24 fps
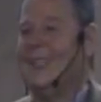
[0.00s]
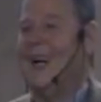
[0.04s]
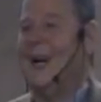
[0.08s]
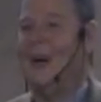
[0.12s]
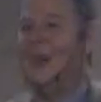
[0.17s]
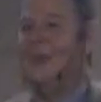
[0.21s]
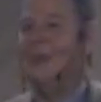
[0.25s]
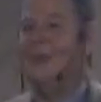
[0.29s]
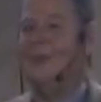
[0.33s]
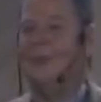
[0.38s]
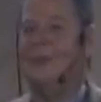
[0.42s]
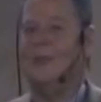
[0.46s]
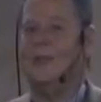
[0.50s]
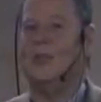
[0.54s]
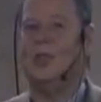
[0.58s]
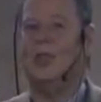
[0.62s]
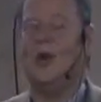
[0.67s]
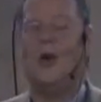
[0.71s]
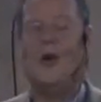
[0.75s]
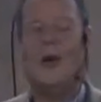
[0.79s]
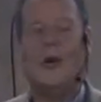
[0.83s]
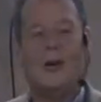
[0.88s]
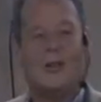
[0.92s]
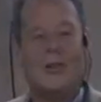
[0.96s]

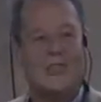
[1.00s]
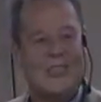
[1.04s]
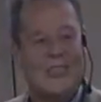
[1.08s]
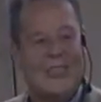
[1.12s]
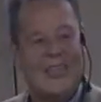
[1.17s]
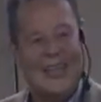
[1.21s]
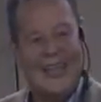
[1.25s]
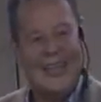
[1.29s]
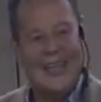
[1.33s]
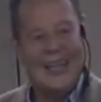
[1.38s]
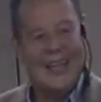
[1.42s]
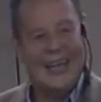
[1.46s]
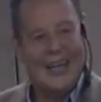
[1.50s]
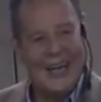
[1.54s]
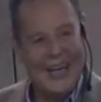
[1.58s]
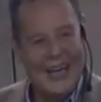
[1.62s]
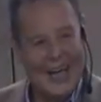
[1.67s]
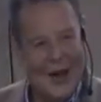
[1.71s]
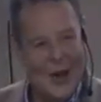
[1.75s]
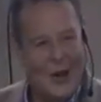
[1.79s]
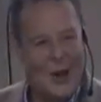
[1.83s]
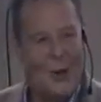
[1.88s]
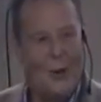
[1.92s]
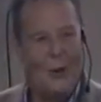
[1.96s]
so Charles didn't
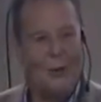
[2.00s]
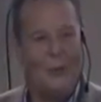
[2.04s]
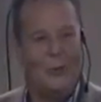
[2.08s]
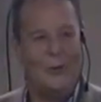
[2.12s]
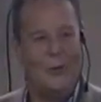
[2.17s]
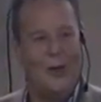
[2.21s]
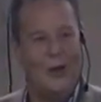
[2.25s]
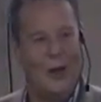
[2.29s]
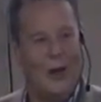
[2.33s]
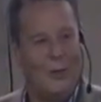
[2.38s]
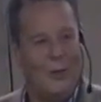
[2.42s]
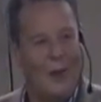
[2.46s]
let on